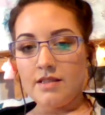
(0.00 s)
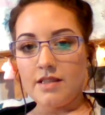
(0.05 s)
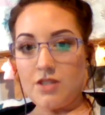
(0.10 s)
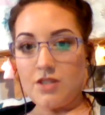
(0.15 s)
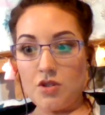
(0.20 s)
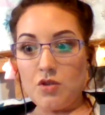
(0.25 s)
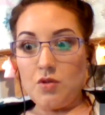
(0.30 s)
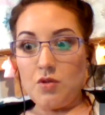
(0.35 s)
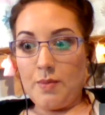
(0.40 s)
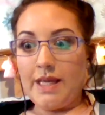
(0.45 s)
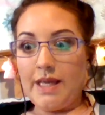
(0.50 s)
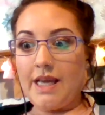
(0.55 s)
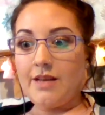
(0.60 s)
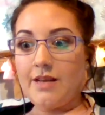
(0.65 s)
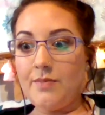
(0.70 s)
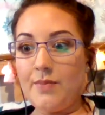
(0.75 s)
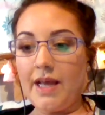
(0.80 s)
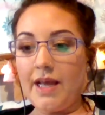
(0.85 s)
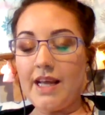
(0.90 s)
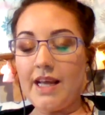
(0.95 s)
to be
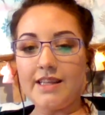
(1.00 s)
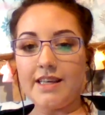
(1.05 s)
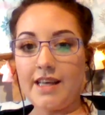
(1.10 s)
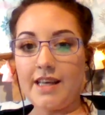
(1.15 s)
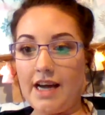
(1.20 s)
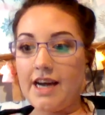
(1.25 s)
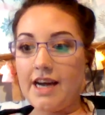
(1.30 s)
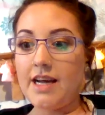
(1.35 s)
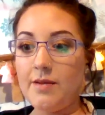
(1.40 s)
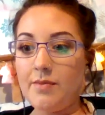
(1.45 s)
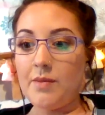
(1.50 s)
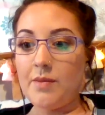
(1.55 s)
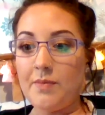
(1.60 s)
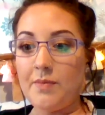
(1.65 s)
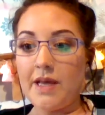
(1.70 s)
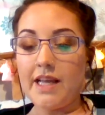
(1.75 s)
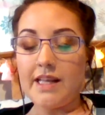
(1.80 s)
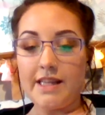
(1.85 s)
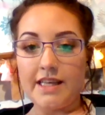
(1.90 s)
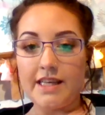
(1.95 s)
in pain. Like, I am in
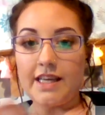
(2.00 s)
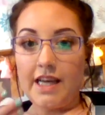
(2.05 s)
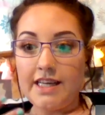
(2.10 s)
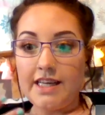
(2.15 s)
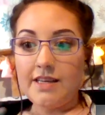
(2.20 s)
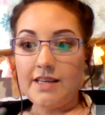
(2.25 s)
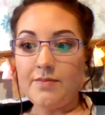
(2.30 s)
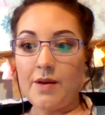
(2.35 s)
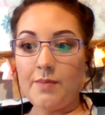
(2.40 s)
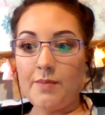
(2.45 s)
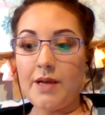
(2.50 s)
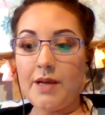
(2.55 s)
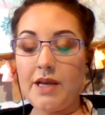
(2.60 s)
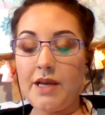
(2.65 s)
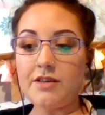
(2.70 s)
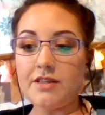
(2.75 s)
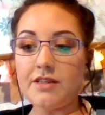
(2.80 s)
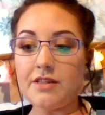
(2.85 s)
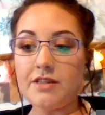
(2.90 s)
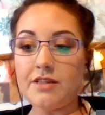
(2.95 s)
pain. Like, I need my
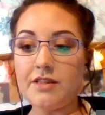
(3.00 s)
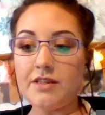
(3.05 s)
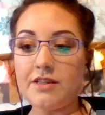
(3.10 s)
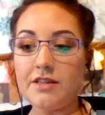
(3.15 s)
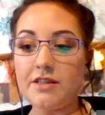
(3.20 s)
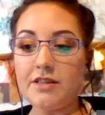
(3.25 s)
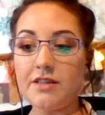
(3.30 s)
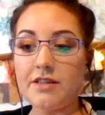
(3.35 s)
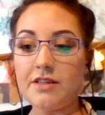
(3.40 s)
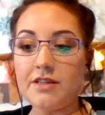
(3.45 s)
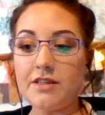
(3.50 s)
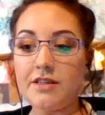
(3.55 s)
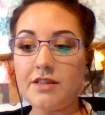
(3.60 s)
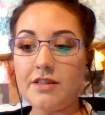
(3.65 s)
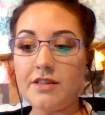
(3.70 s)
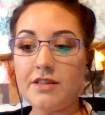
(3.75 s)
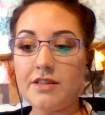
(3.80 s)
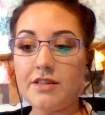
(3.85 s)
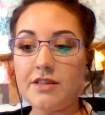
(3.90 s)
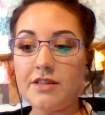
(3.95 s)
pain
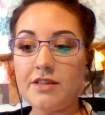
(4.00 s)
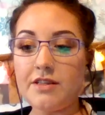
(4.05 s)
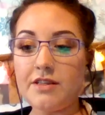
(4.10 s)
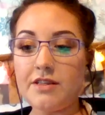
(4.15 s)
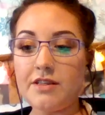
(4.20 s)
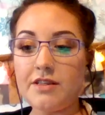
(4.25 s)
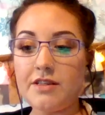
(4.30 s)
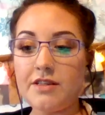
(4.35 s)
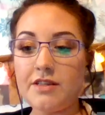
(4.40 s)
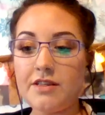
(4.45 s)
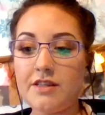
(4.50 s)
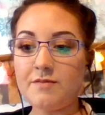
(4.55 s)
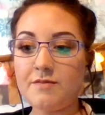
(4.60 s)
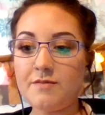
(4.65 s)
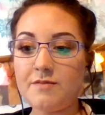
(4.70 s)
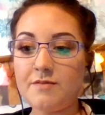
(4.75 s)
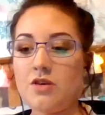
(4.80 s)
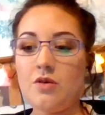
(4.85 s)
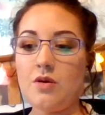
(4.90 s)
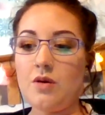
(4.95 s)
relief.
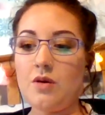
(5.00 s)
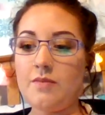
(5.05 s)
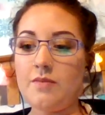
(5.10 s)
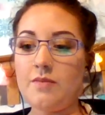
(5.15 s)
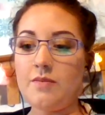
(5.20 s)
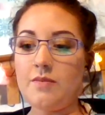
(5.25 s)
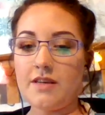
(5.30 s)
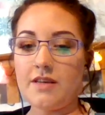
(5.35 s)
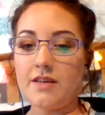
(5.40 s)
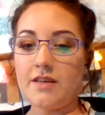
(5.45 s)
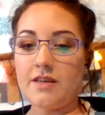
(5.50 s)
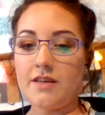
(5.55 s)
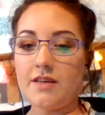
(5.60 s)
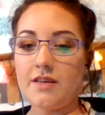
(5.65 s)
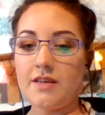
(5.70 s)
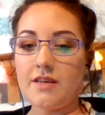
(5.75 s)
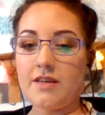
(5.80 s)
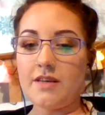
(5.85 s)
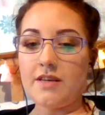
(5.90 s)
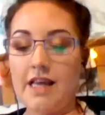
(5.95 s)
Like, no, I'm not
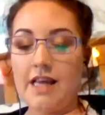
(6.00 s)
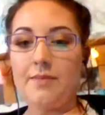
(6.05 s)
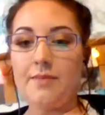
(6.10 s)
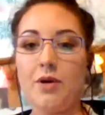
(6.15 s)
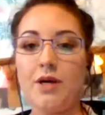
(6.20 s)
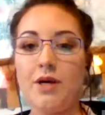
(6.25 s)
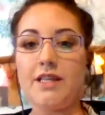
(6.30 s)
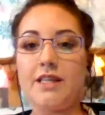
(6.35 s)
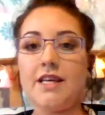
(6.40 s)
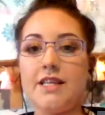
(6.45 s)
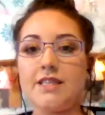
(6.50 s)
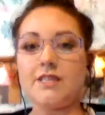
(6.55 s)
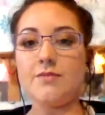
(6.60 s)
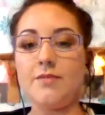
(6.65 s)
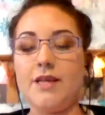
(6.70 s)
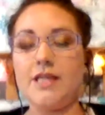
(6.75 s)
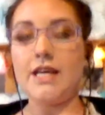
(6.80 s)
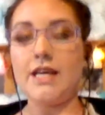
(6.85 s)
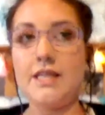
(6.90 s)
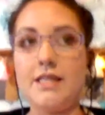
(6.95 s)
giving it to you. And at that
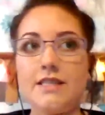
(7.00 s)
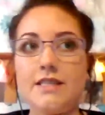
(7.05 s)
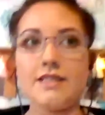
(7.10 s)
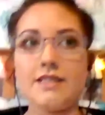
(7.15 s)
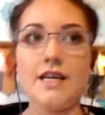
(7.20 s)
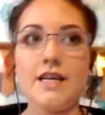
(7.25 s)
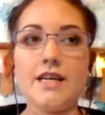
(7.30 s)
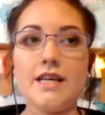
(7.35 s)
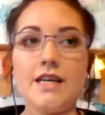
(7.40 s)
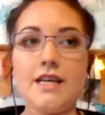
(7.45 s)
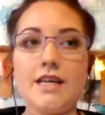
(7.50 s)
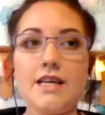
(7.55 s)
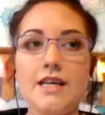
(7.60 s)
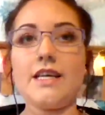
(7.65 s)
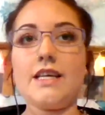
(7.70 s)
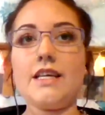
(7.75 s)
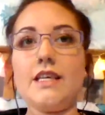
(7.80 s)
point, that's when I decided,